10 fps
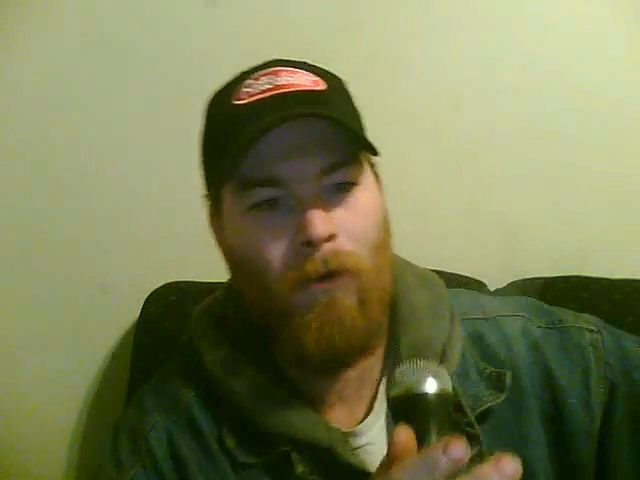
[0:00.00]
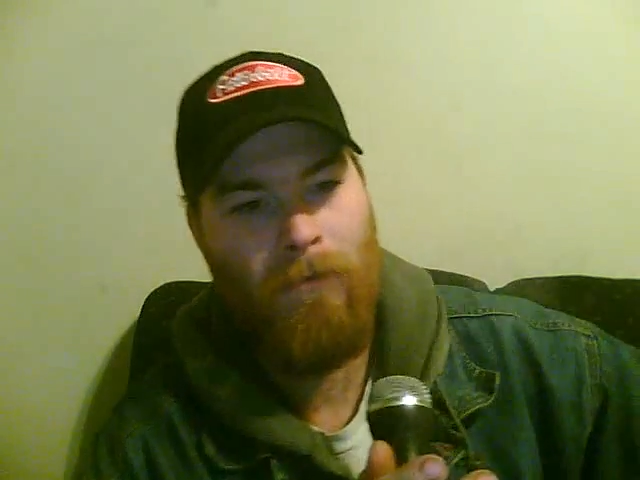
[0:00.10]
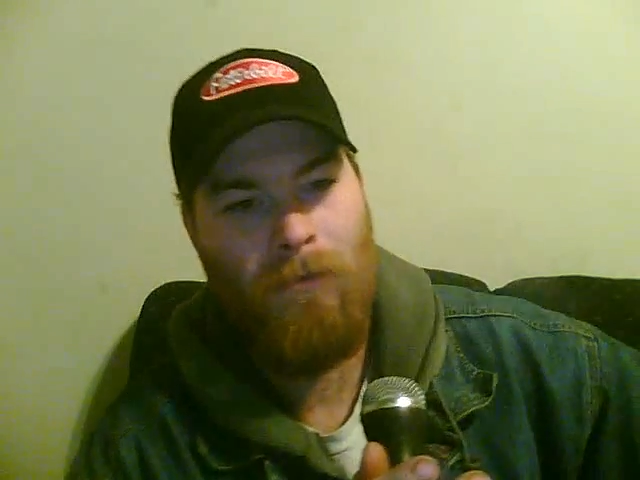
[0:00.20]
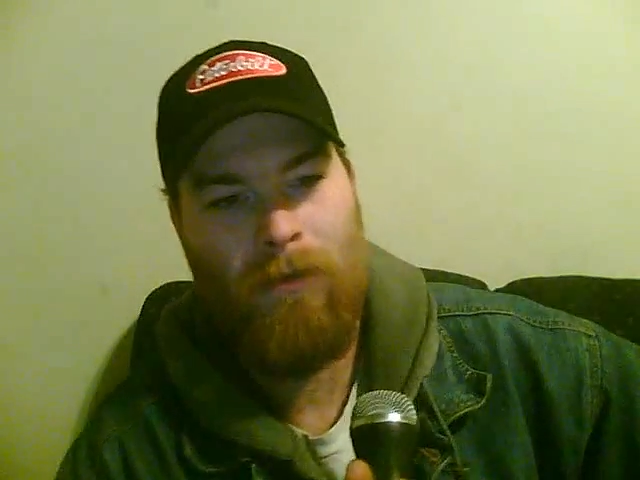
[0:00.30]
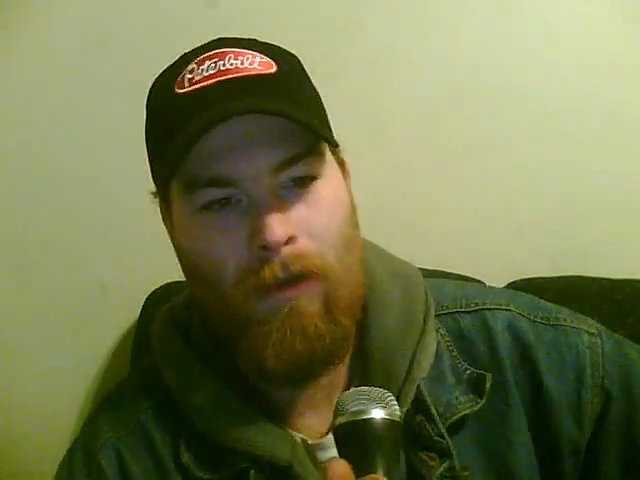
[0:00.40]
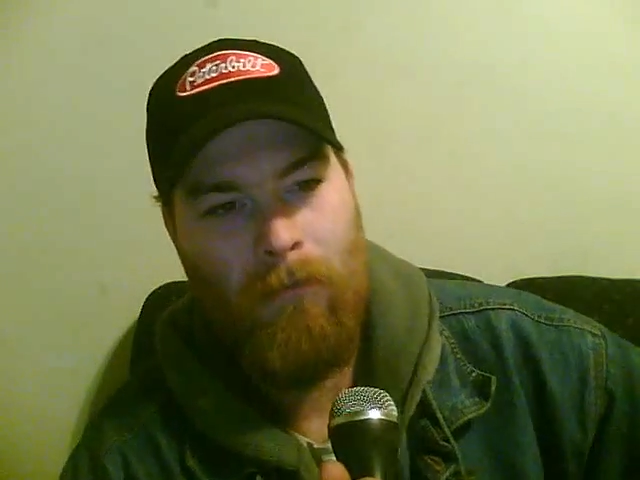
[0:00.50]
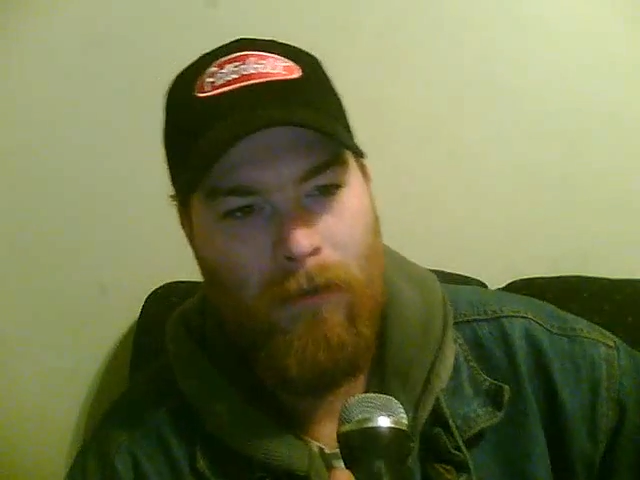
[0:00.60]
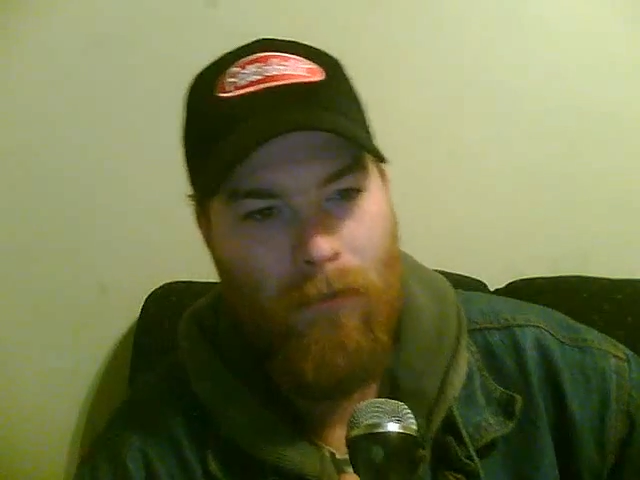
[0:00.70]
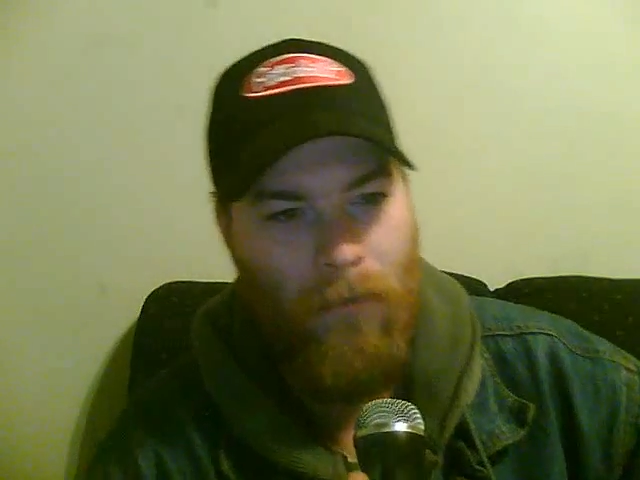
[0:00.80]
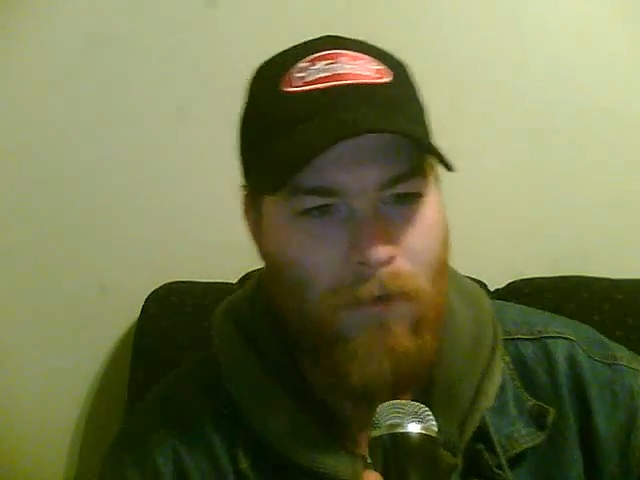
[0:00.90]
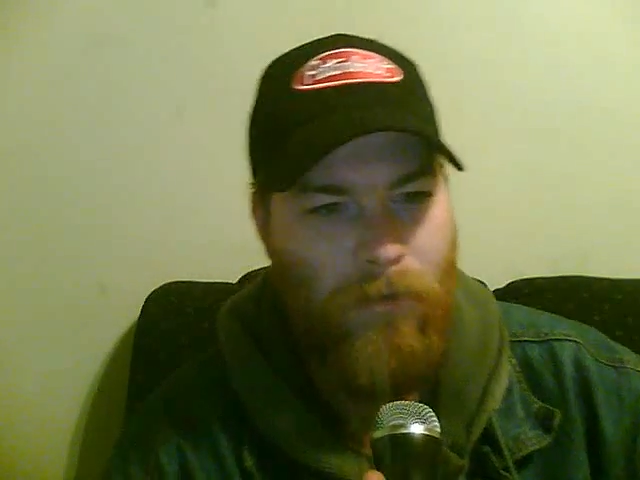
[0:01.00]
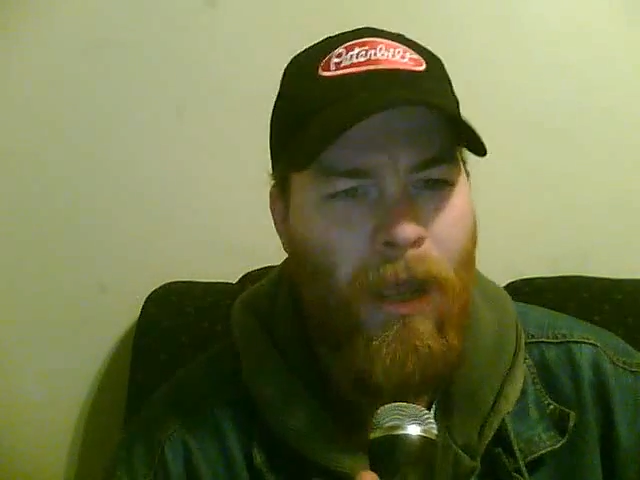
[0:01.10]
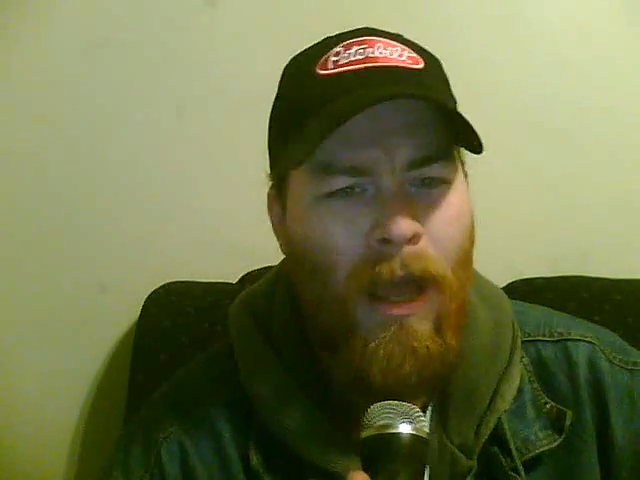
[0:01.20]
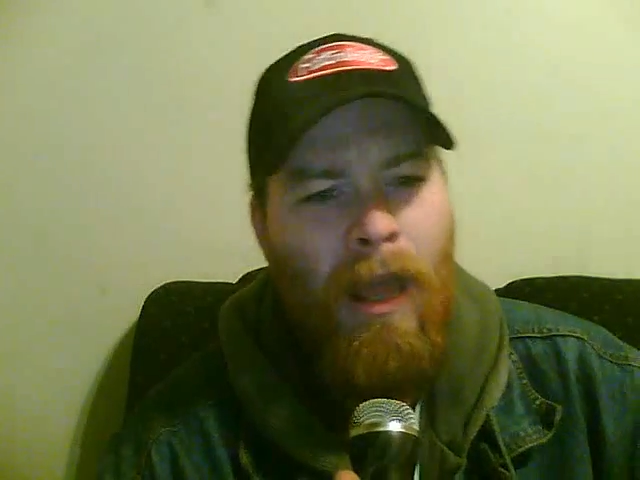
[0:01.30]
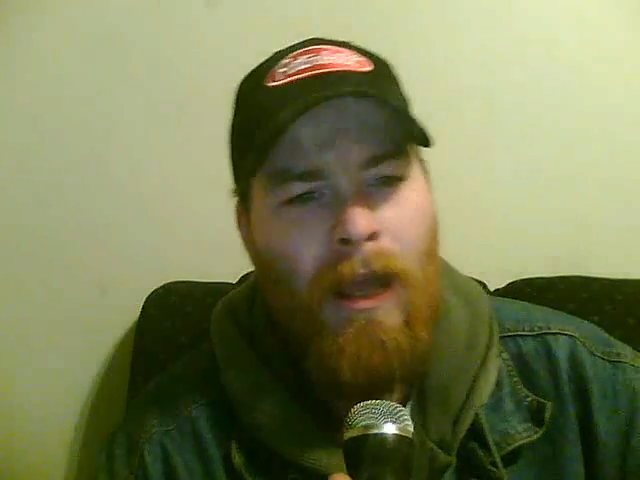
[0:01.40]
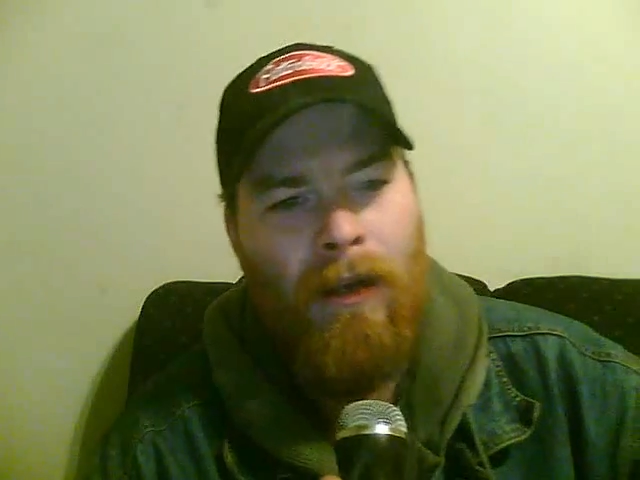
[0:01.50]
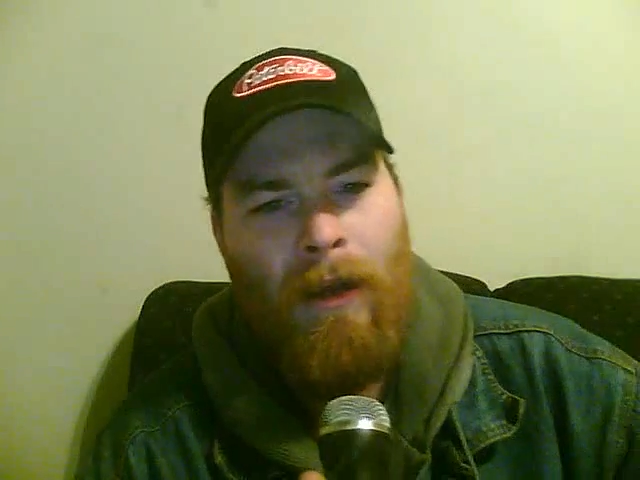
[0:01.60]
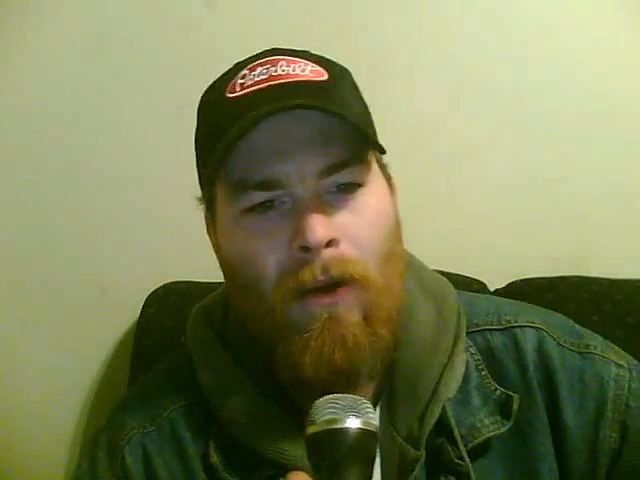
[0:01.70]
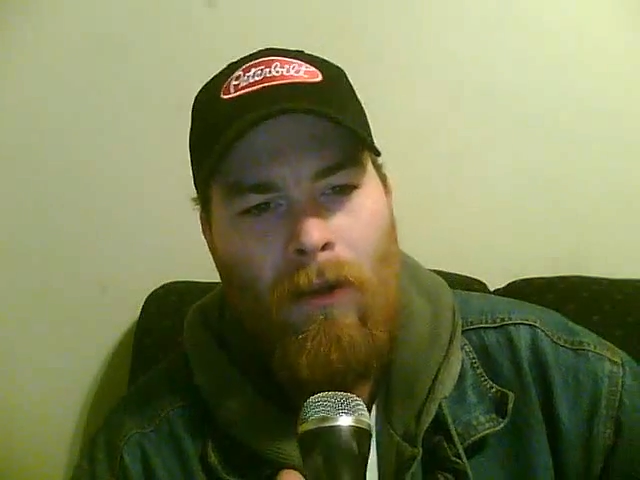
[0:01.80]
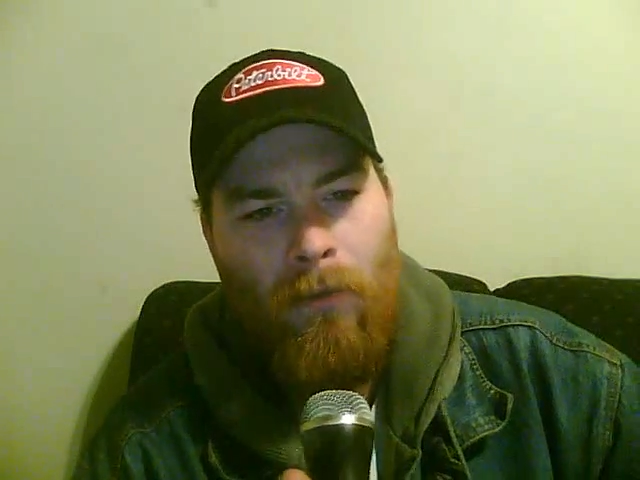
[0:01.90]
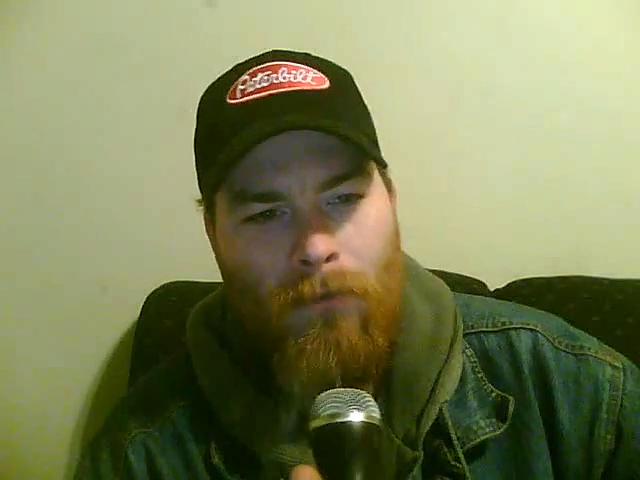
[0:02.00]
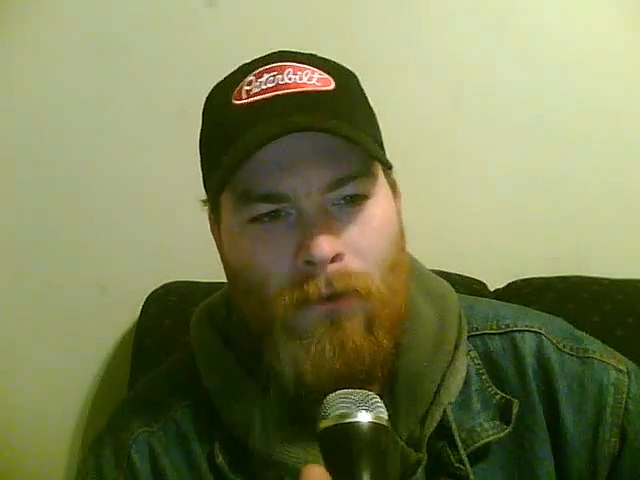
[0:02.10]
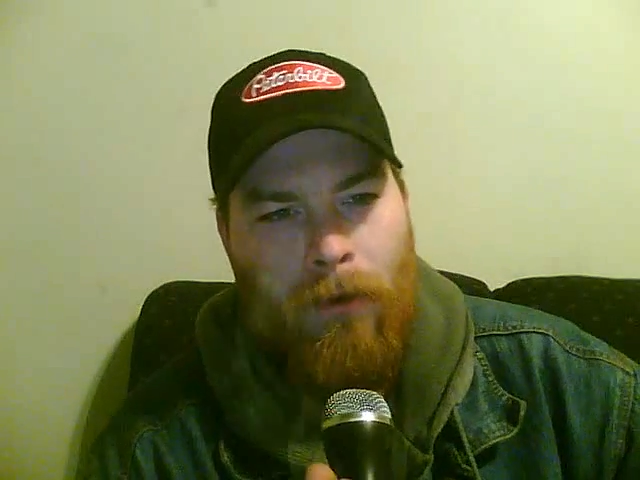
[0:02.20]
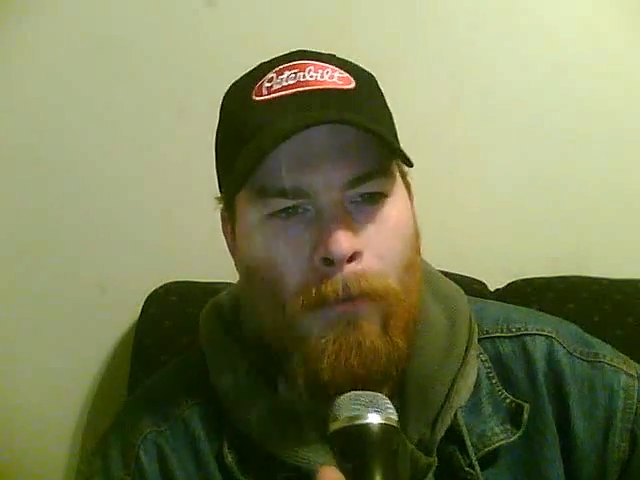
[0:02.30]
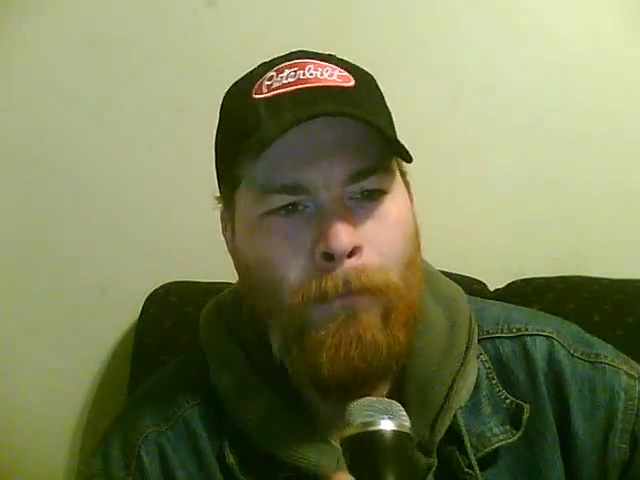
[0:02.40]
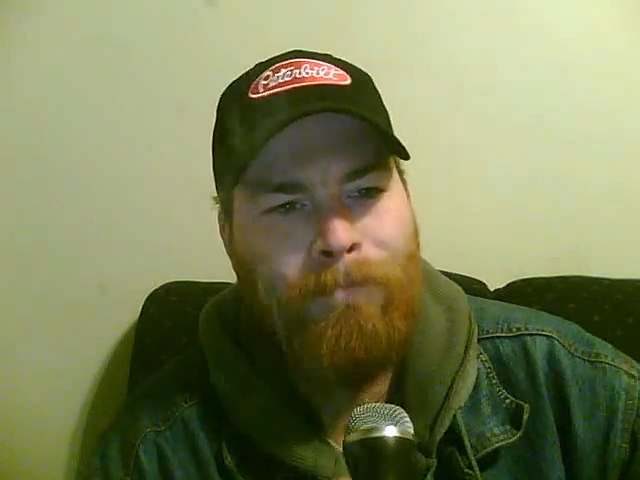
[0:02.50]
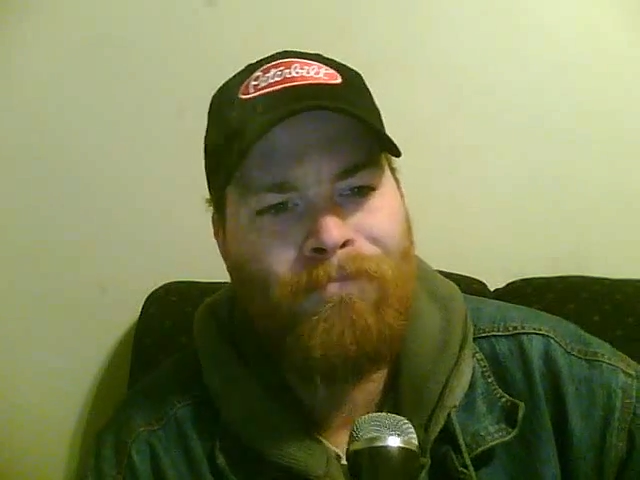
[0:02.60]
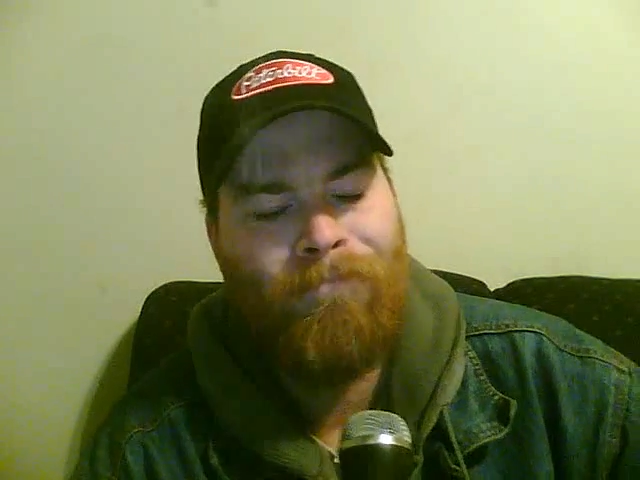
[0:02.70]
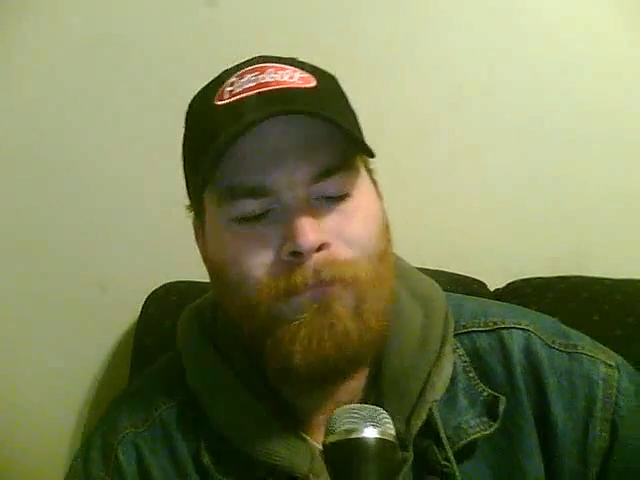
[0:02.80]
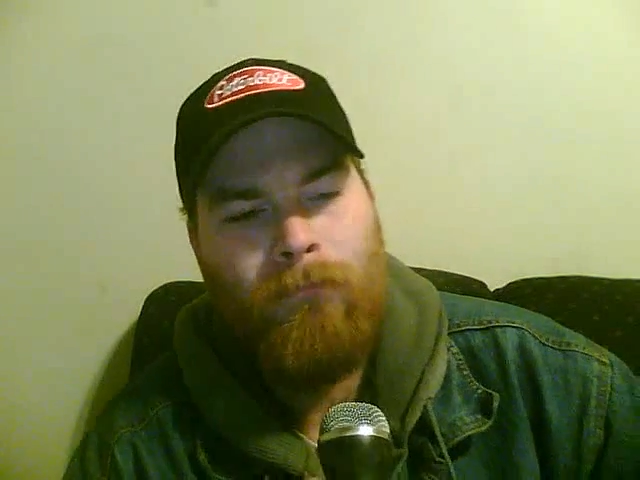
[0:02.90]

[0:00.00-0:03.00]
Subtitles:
Their premises can't be searched. Now, also,